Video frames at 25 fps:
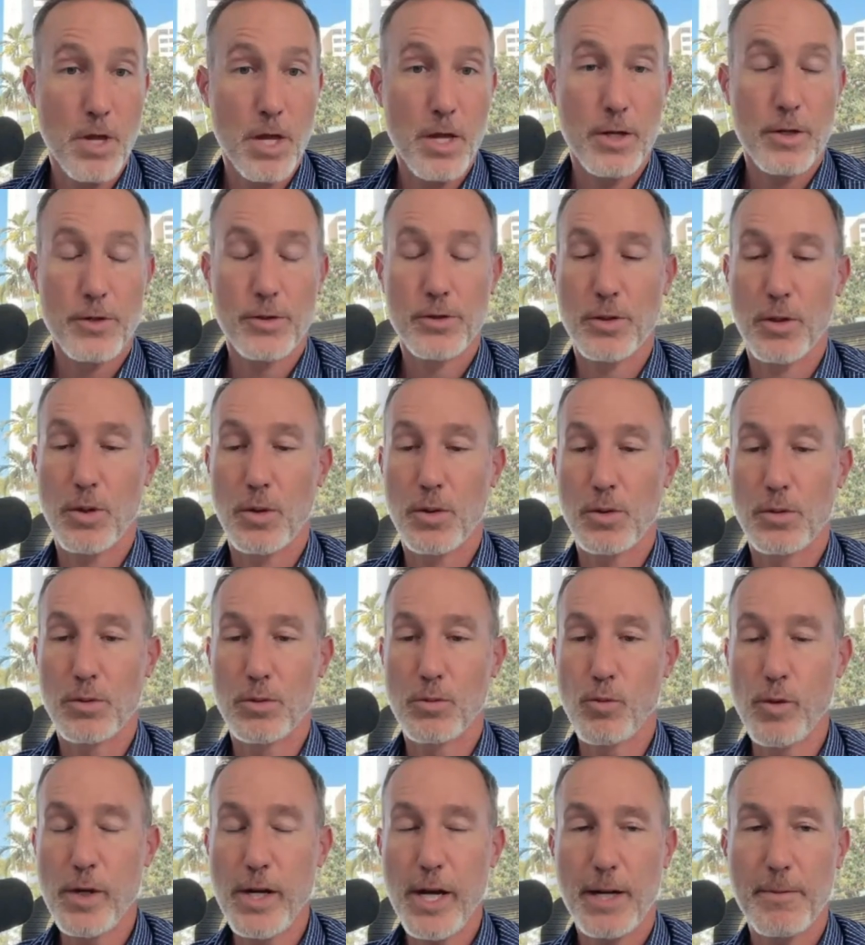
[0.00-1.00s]
So
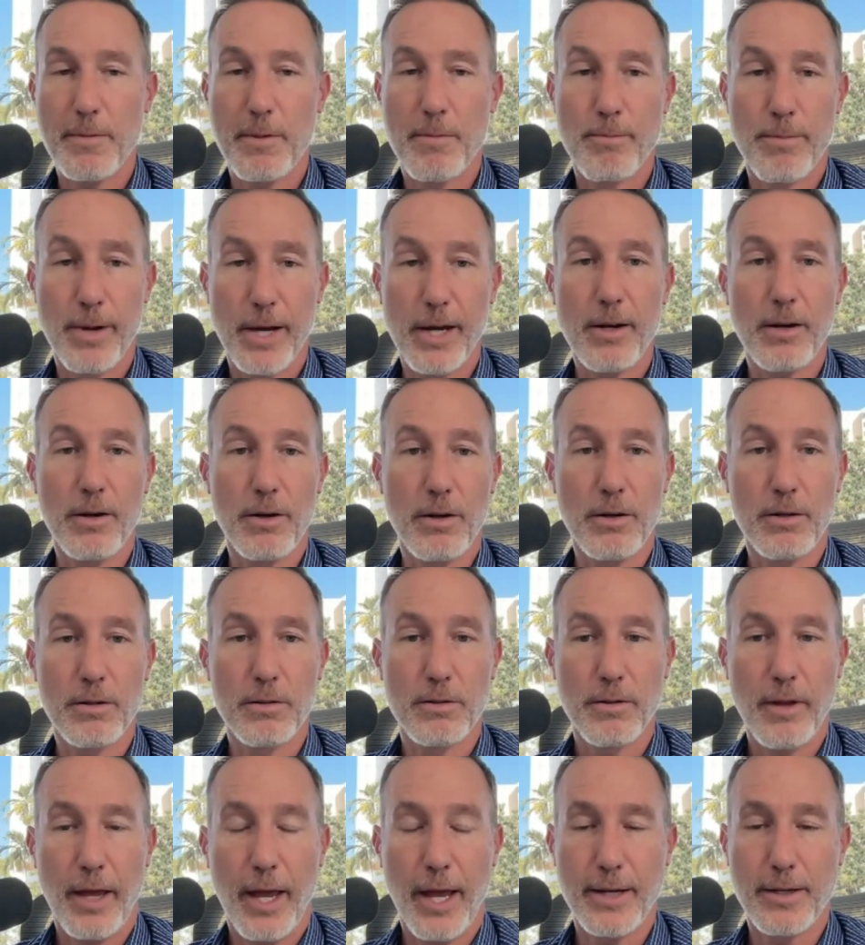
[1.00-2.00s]
we got to be better
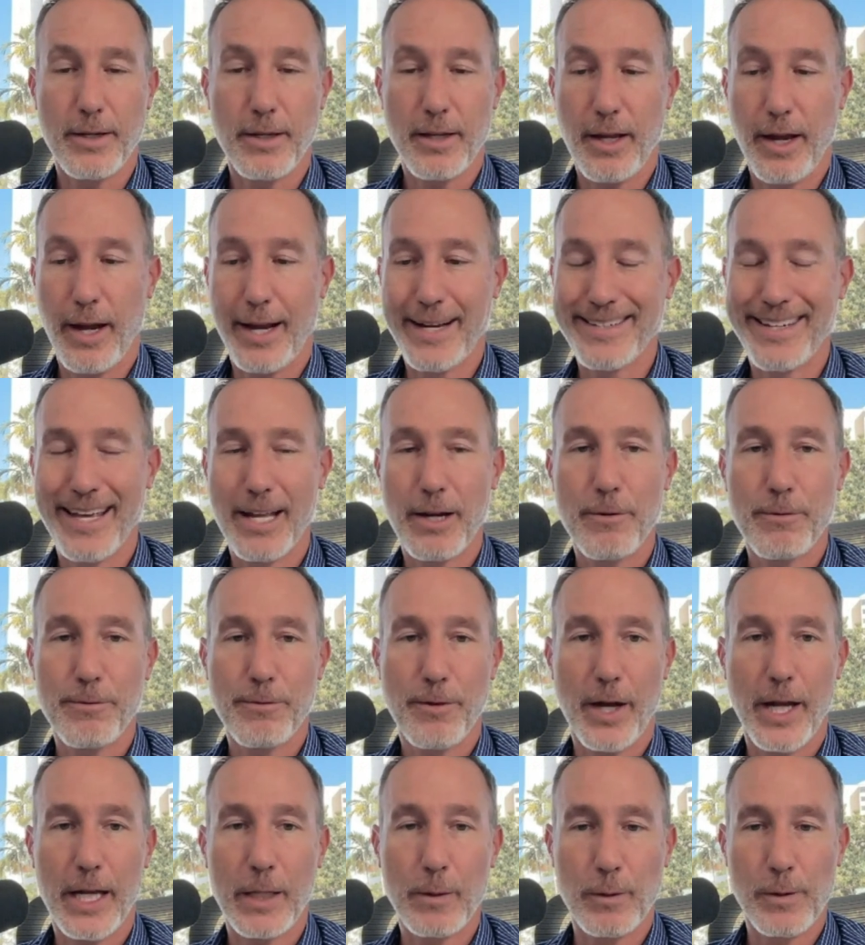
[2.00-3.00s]
at
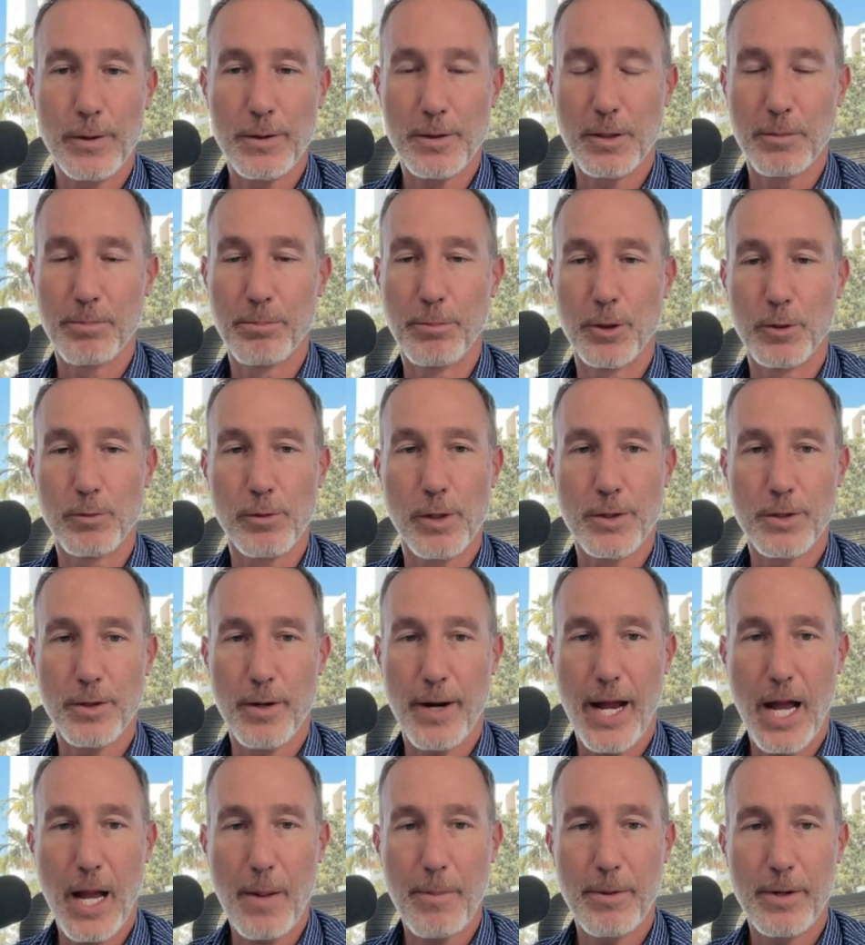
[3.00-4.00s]
identifying when these little bull runs are
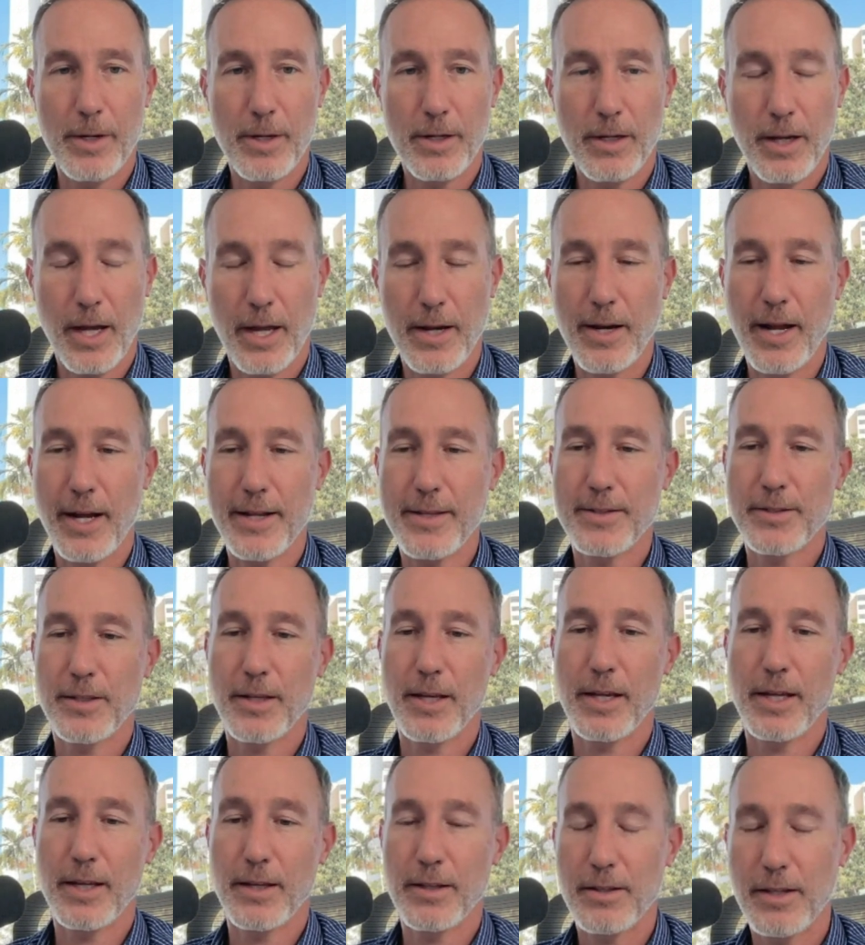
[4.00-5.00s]
happening, and not
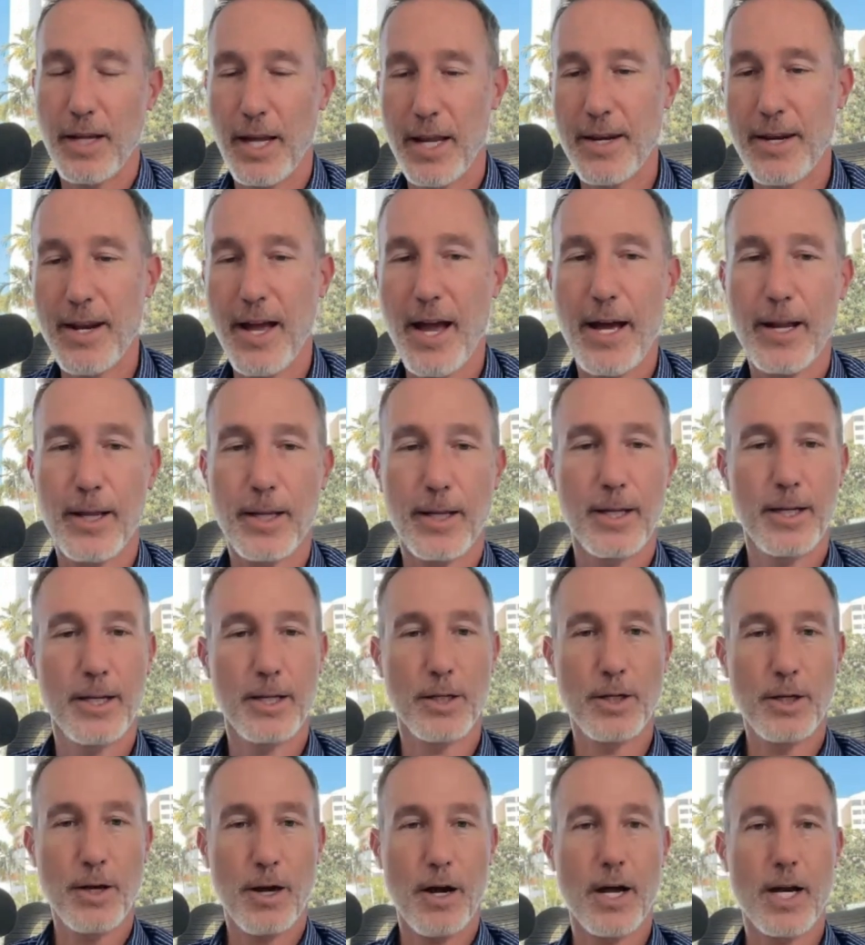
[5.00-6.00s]
saying and not
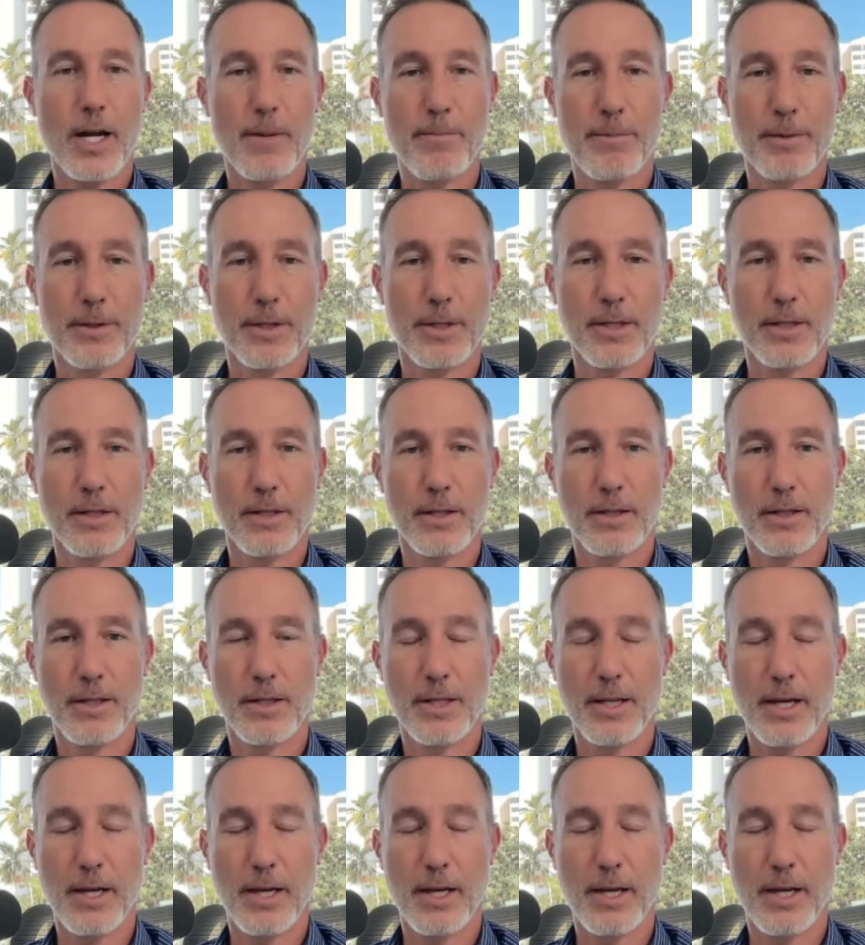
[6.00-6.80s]
getting caught up in the in the